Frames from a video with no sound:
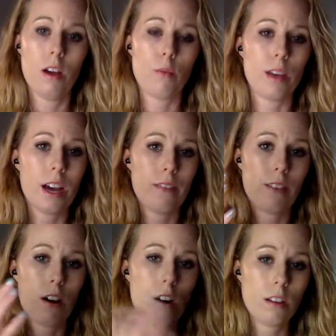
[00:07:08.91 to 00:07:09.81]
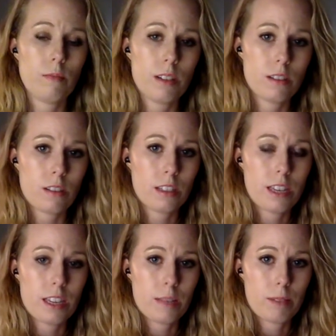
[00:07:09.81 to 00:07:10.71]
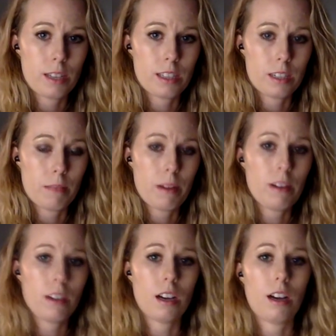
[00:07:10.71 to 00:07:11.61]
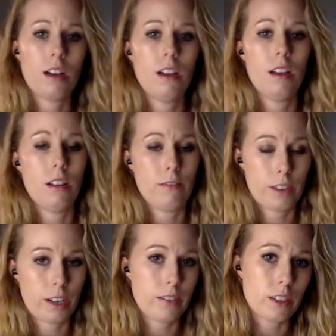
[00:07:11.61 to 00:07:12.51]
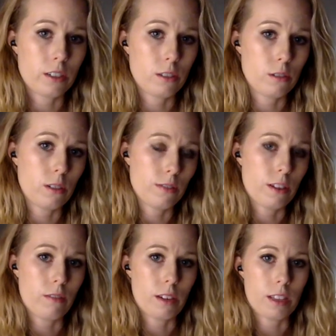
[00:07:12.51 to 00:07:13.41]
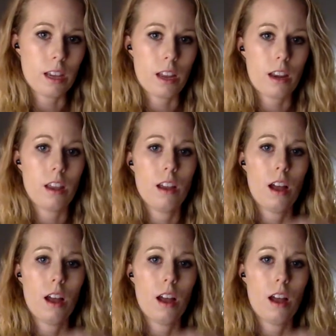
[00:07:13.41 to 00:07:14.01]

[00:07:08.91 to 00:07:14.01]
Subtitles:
We have the Harlem Renaissance taking place in America very, very soon, if not right then.